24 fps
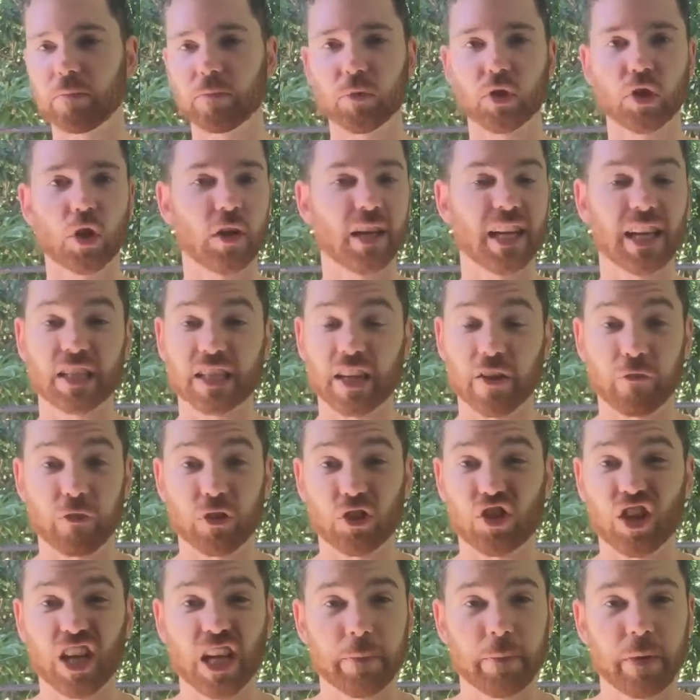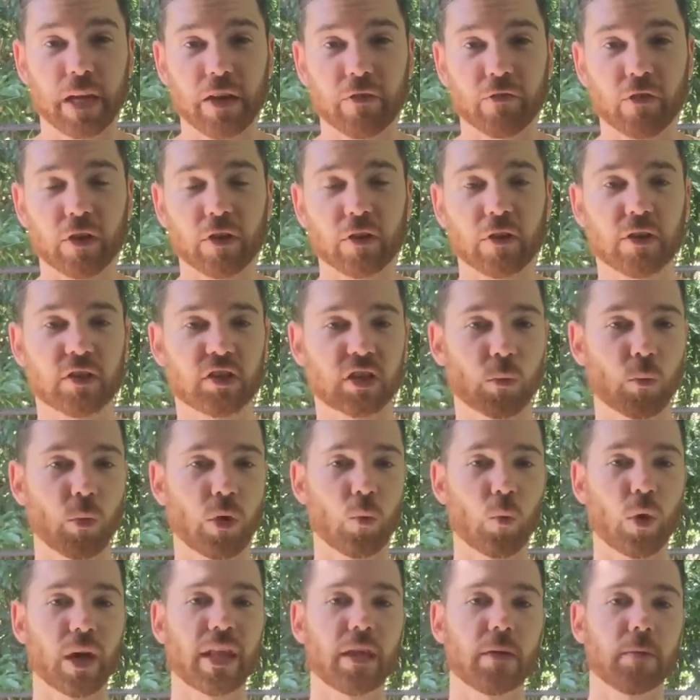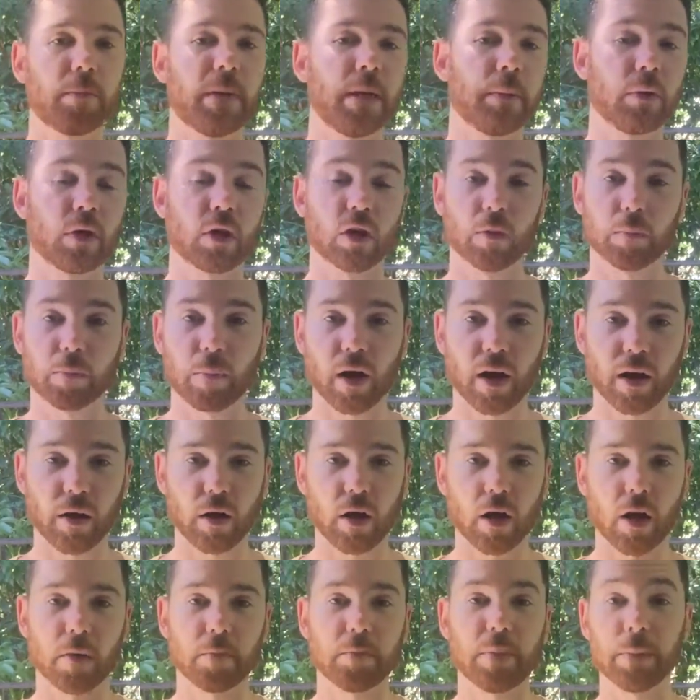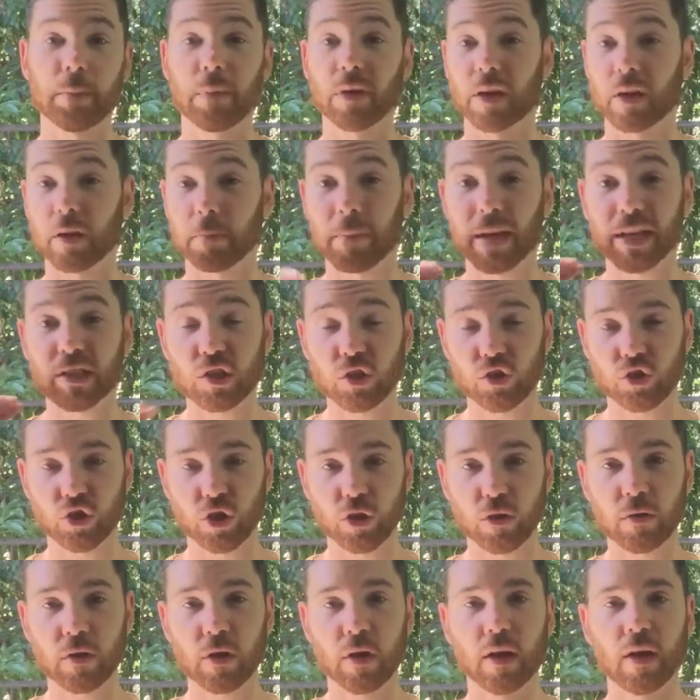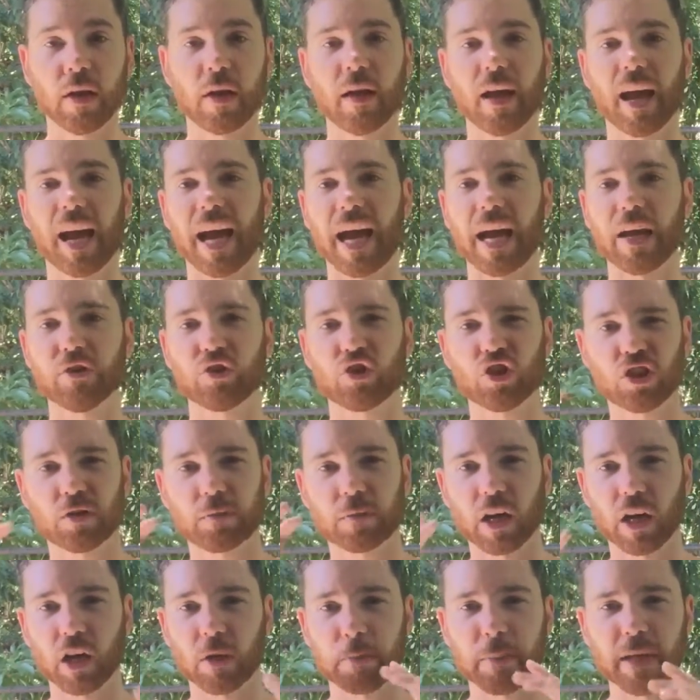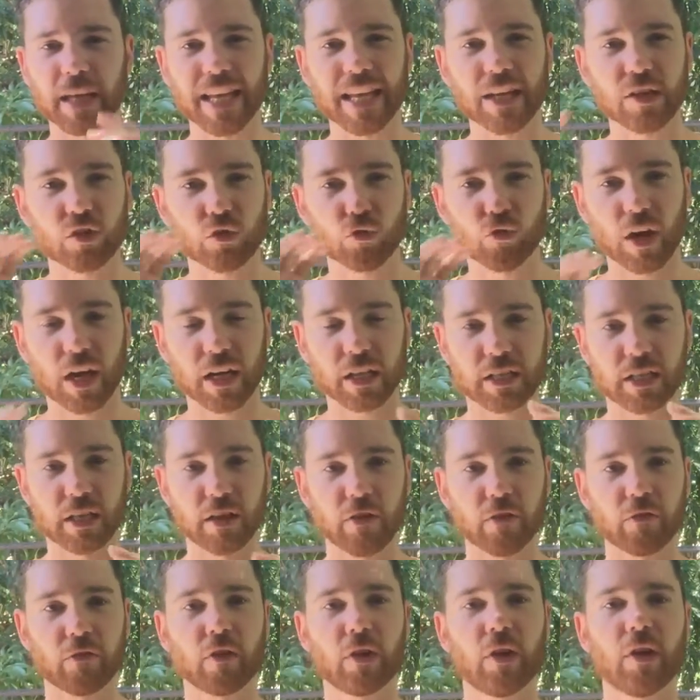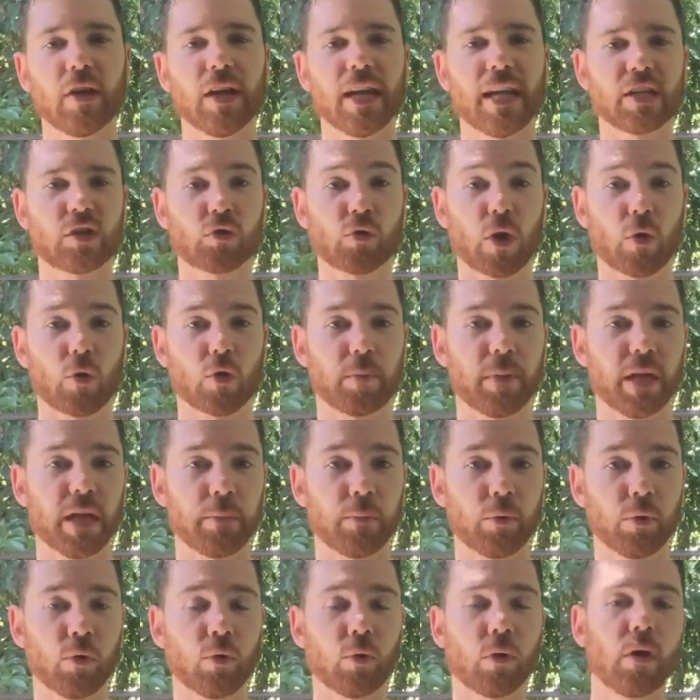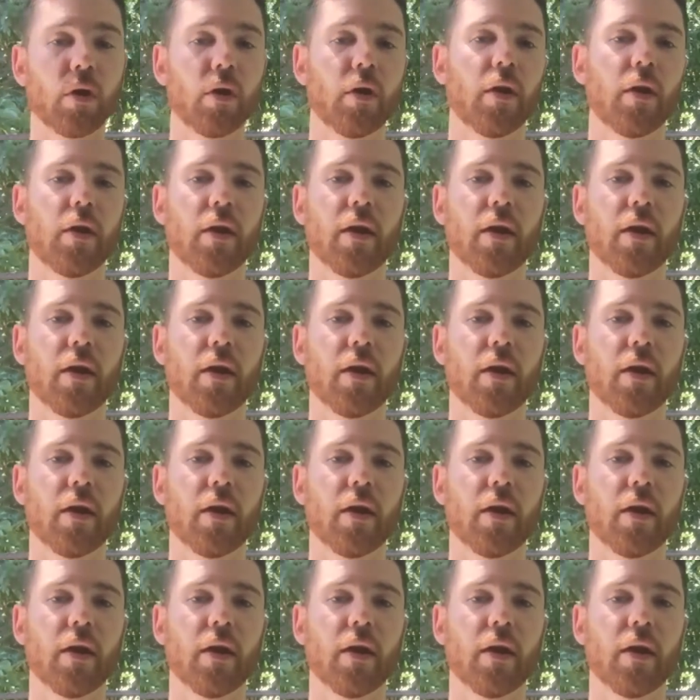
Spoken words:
You know, list it for cheap, even somewhere where people are going to message you, and just kind of be interactive, interact with people.